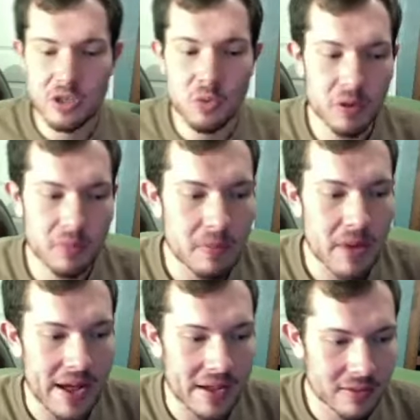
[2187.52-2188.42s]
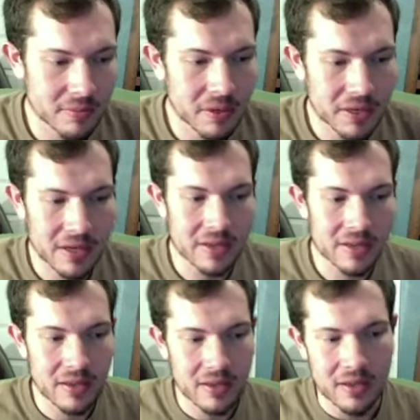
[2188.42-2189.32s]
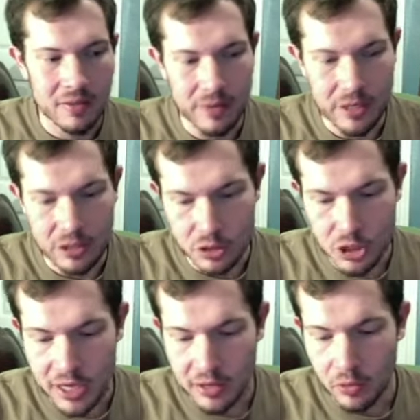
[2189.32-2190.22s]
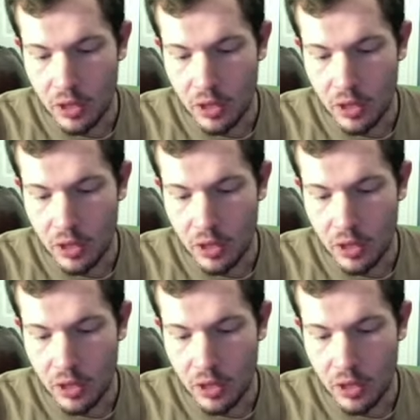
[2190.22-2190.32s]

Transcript: you will be back, but, uh, But your channel,